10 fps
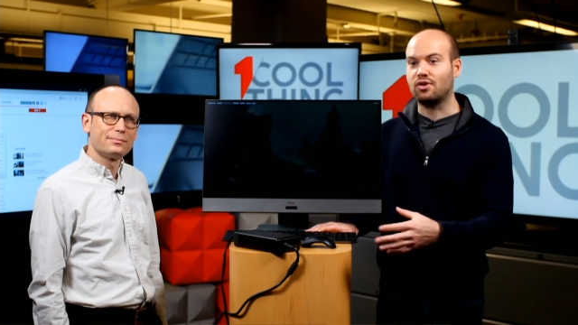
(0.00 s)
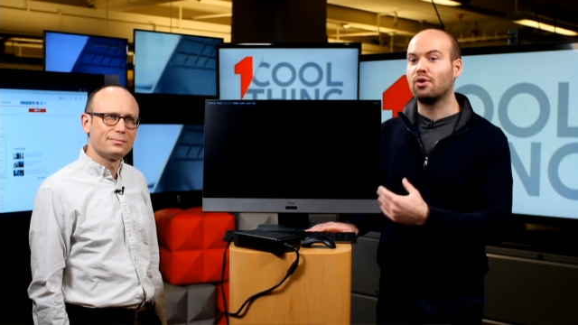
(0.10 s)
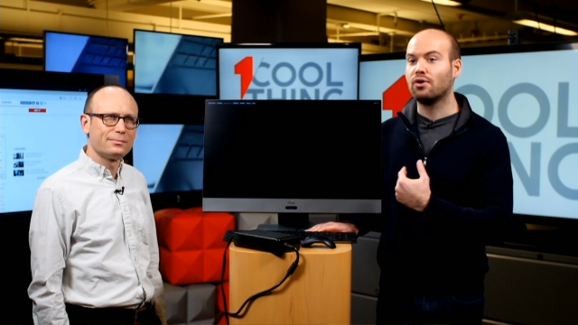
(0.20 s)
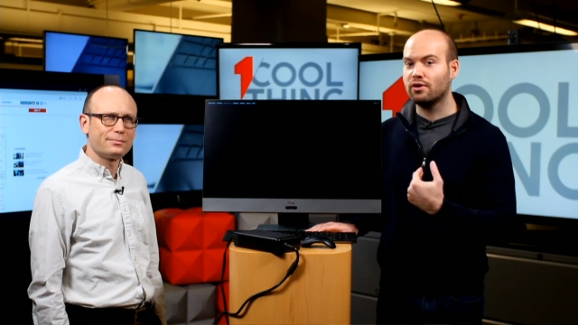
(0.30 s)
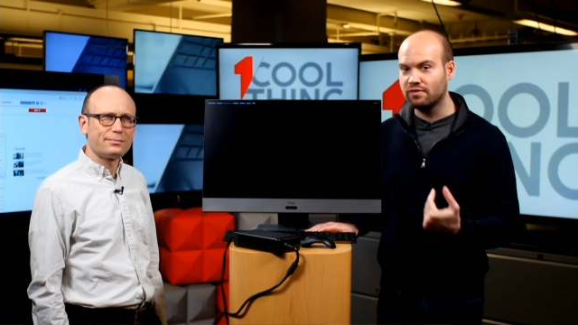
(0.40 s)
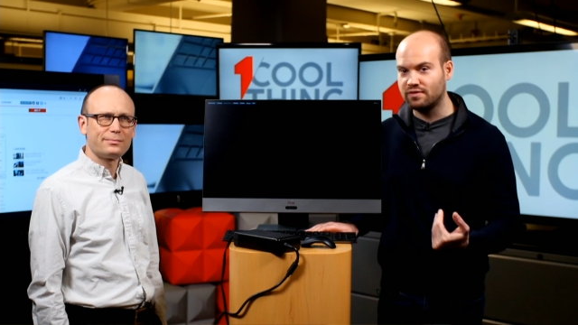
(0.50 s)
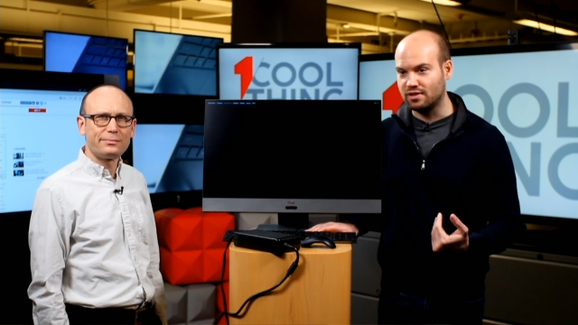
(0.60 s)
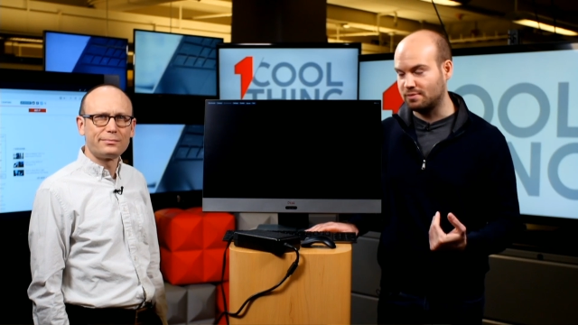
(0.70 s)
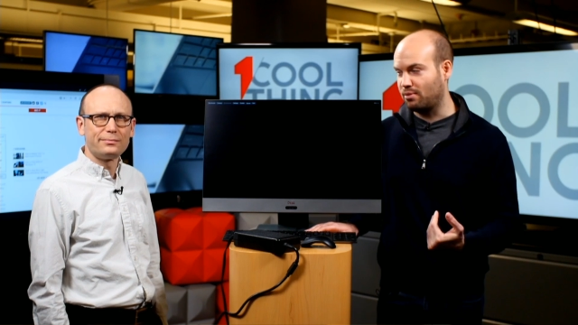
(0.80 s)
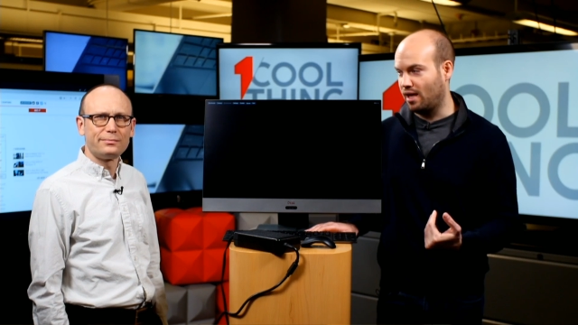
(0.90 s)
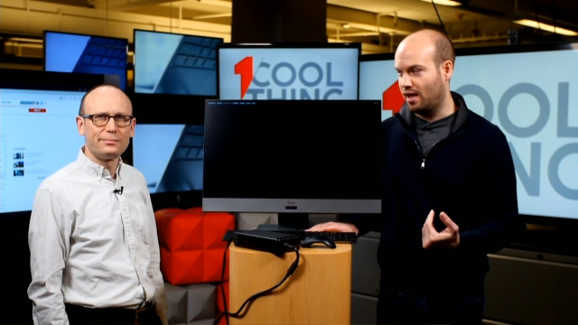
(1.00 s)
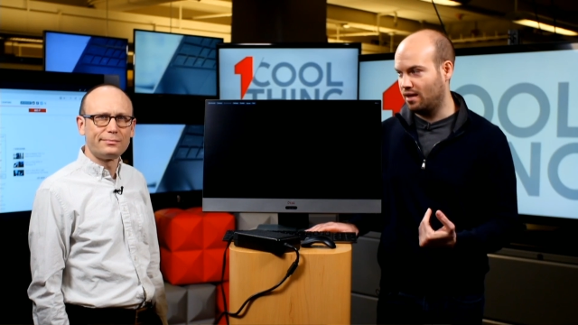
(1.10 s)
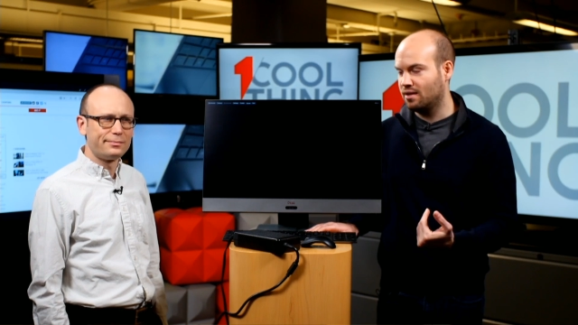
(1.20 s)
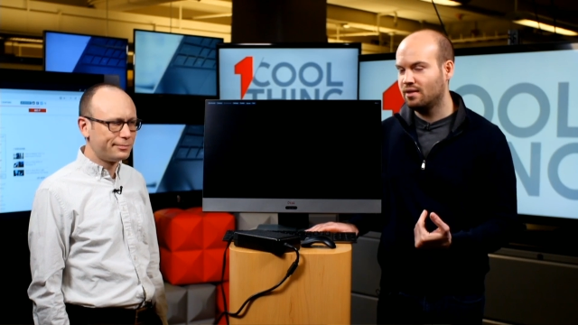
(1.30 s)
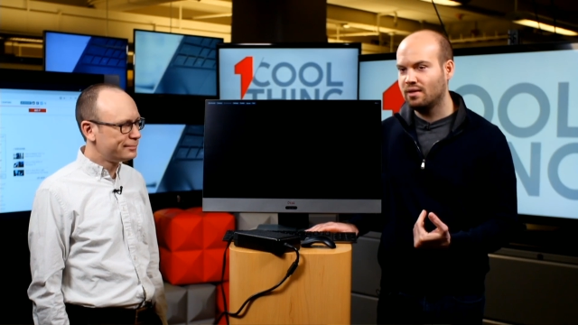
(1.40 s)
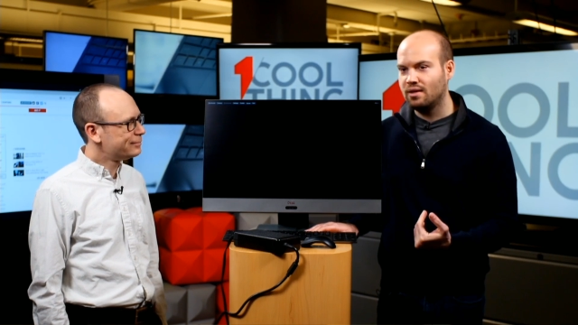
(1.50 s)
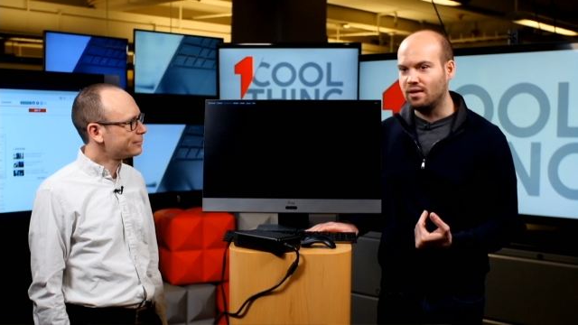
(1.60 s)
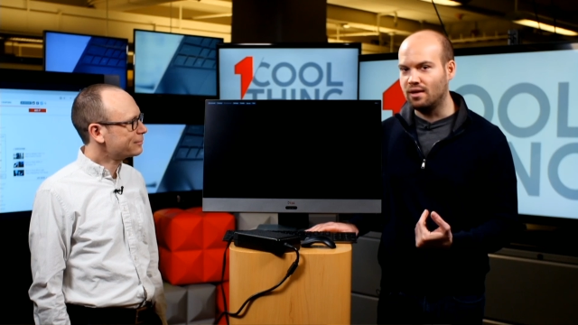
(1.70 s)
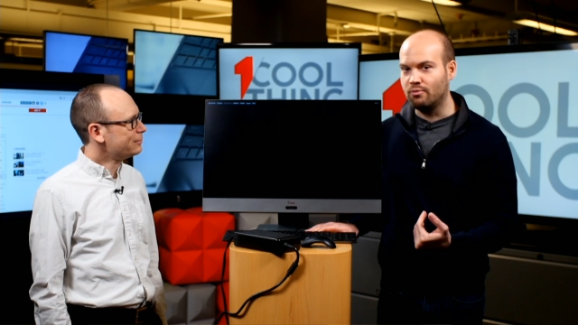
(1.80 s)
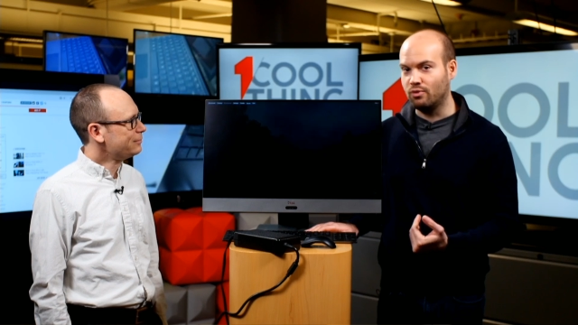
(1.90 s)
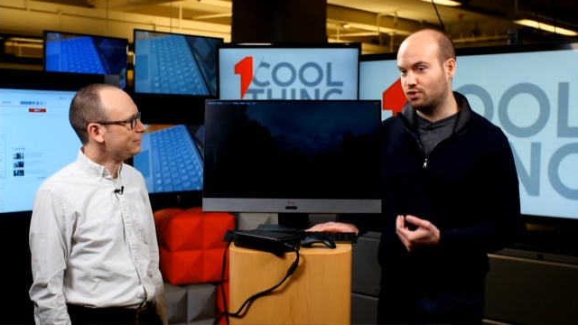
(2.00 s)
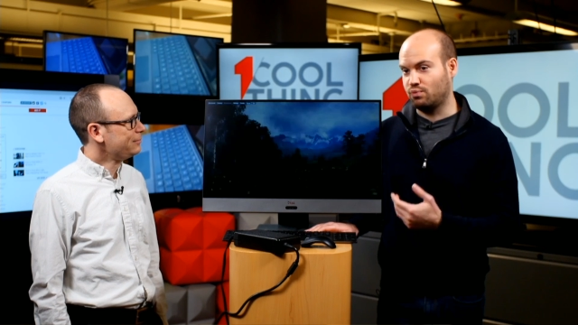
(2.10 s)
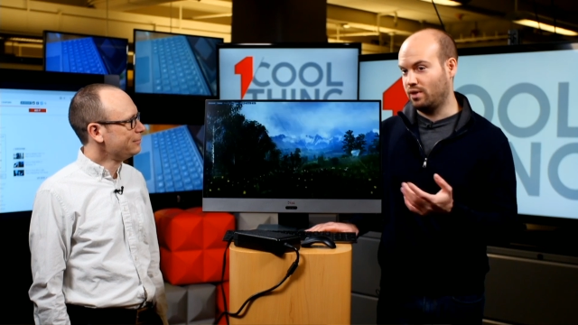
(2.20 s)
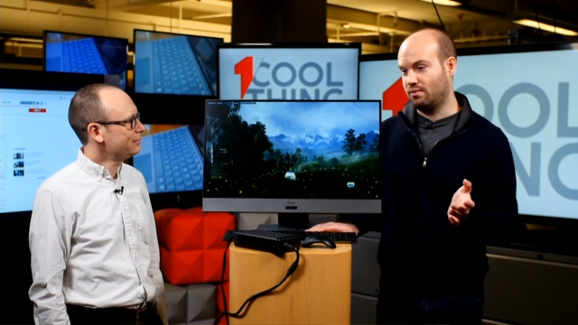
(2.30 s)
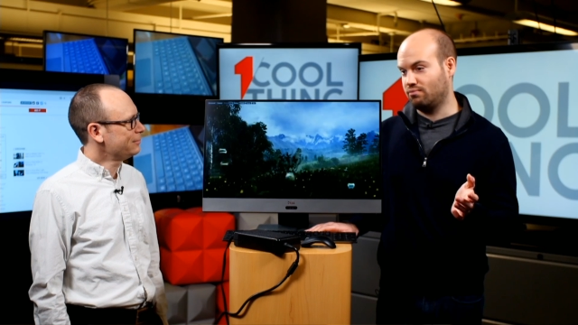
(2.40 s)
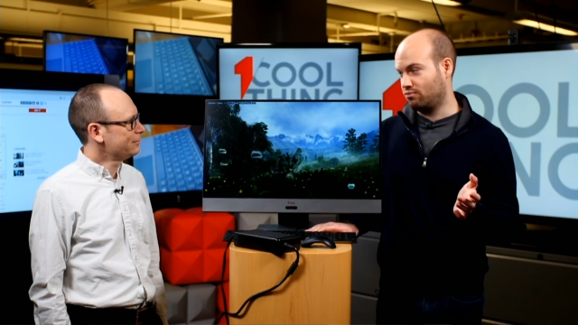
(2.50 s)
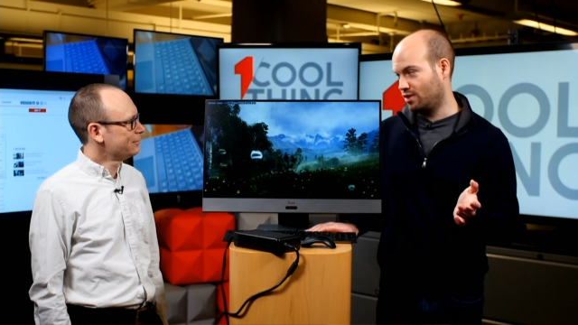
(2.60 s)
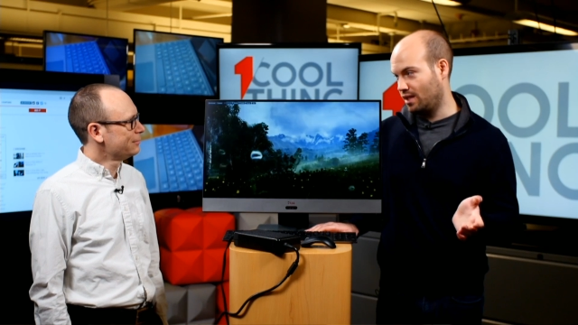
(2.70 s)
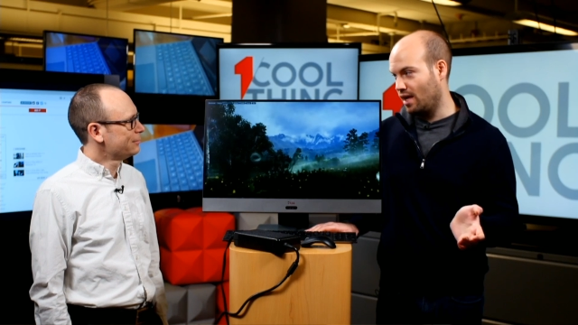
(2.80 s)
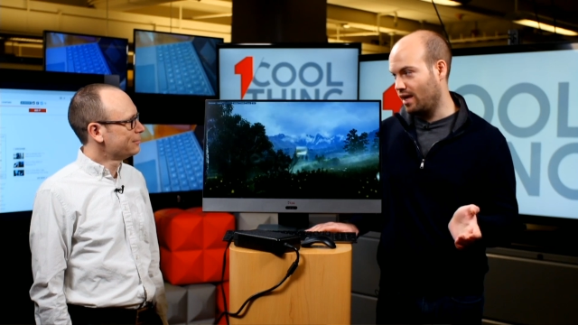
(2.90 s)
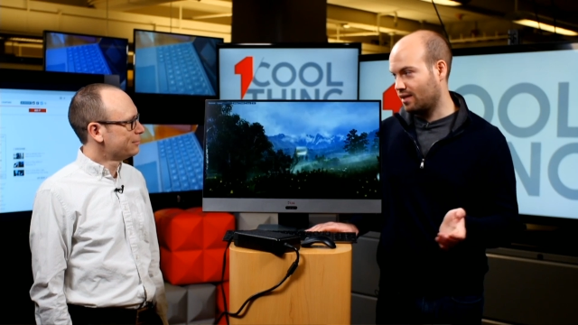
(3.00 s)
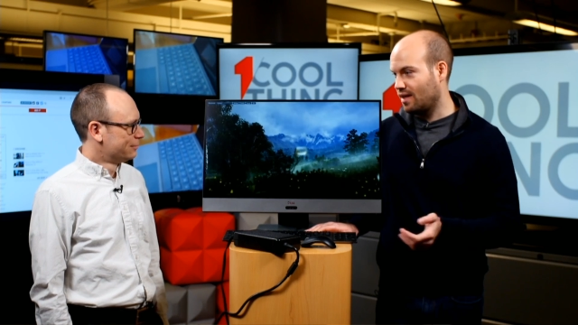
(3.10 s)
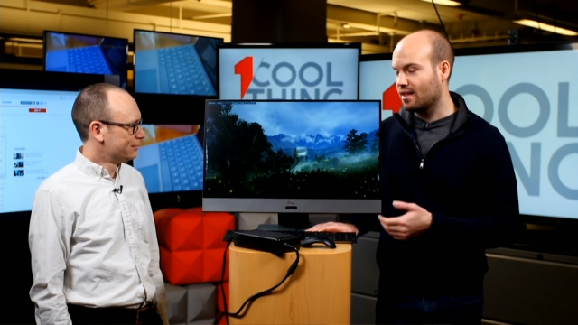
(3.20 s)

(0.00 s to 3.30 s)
Speaker 1: curved display, which we really like.